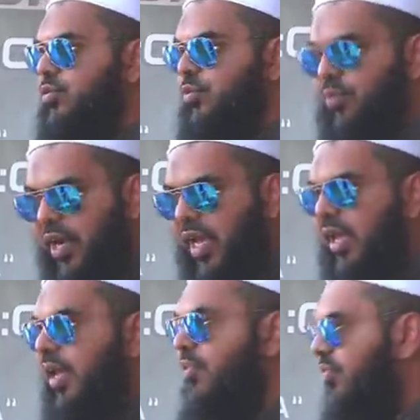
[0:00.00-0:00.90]
to
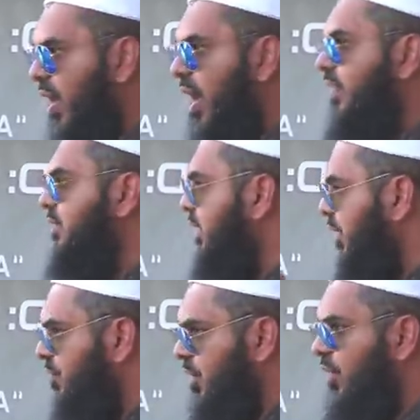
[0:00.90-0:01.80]
pray and fast and
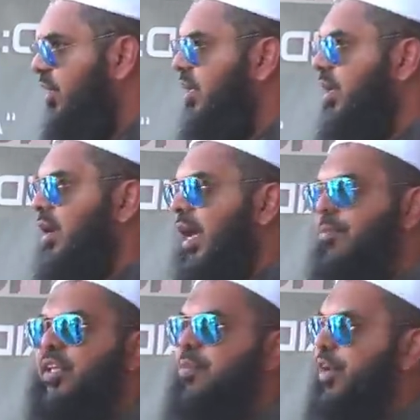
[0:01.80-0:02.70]
give charity
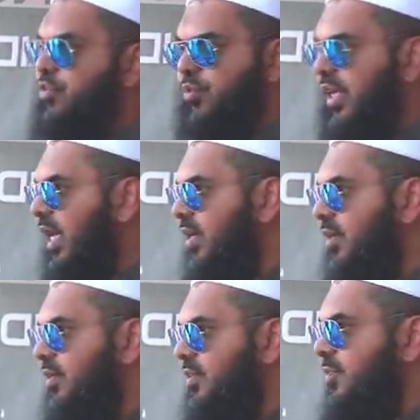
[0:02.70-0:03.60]
and be the best we can.
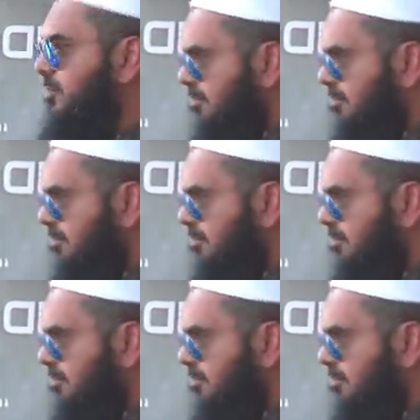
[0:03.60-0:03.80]
Good.